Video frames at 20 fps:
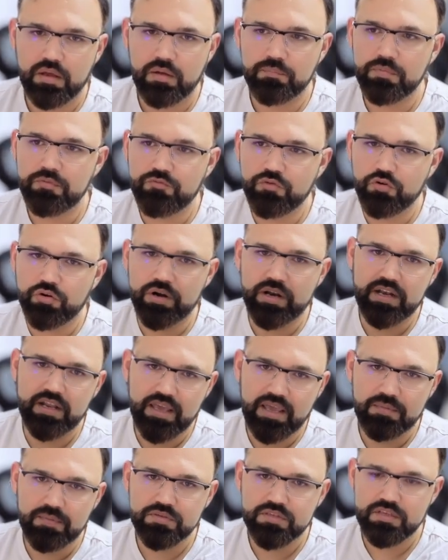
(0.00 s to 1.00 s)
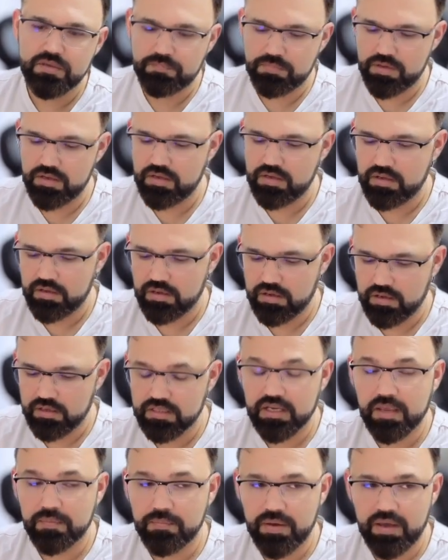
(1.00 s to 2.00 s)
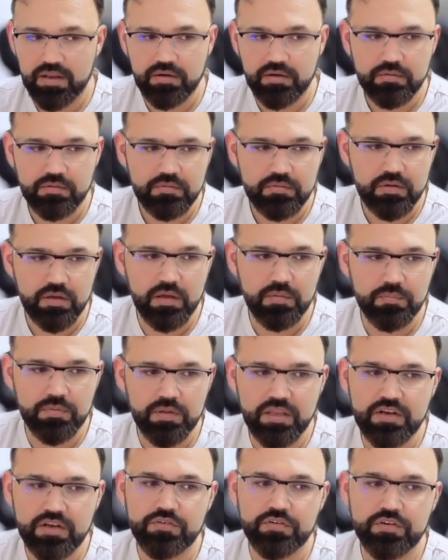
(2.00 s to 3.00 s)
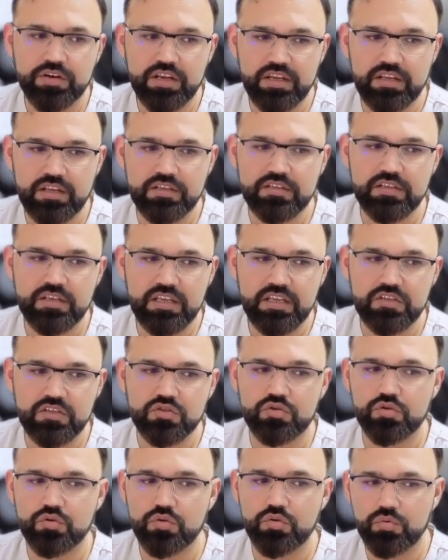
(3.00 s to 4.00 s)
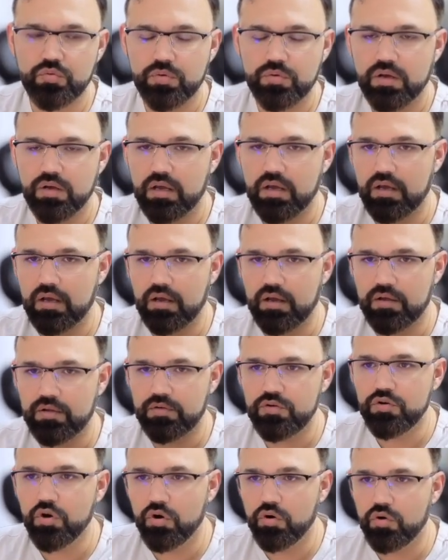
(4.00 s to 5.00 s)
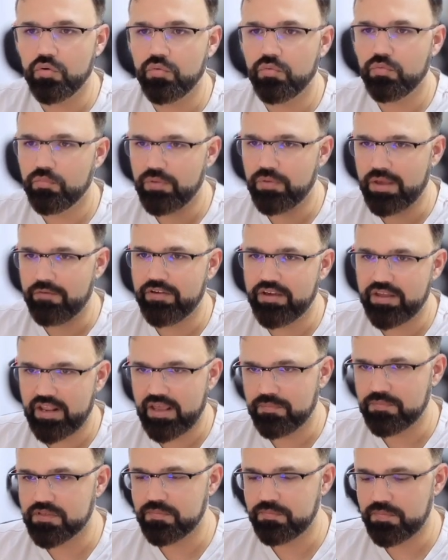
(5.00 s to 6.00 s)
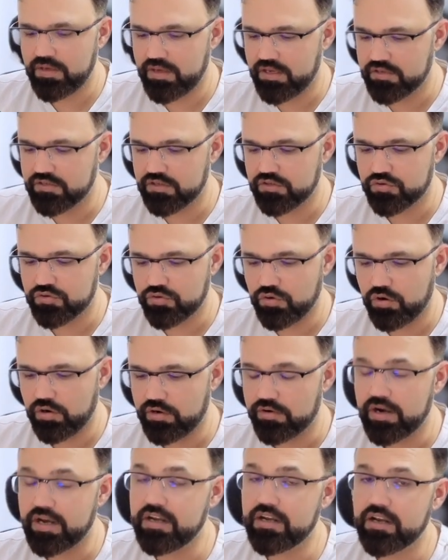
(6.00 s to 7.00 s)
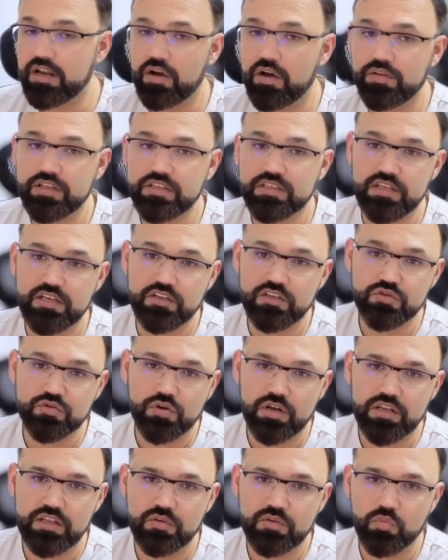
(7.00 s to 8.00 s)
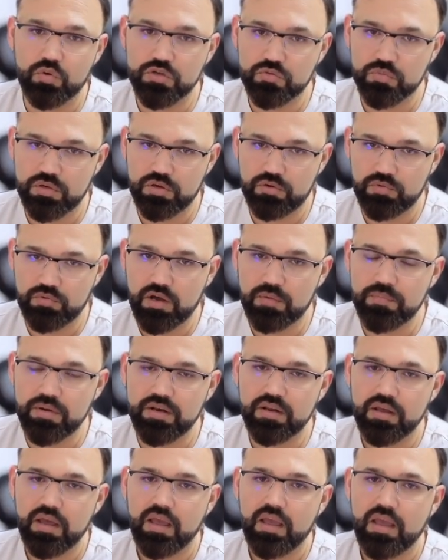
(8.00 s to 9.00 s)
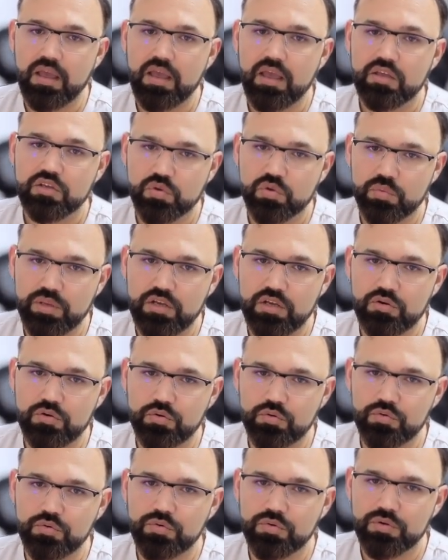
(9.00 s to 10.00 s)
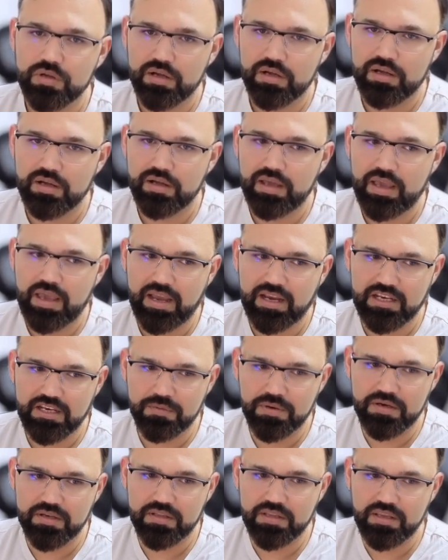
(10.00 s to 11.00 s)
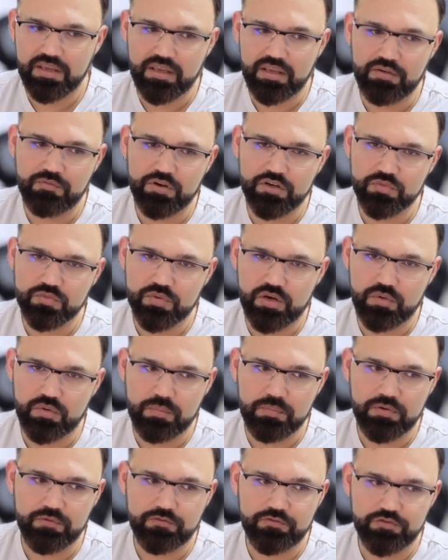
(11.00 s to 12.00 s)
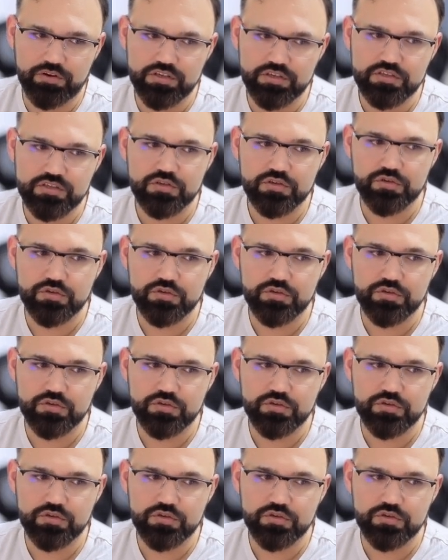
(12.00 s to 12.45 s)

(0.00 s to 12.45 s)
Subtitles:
Before running MCP, the command, it really needs to know where MCP is installed. Right now, this is installed in the virtual environment. So we need to activate the virtual environment first.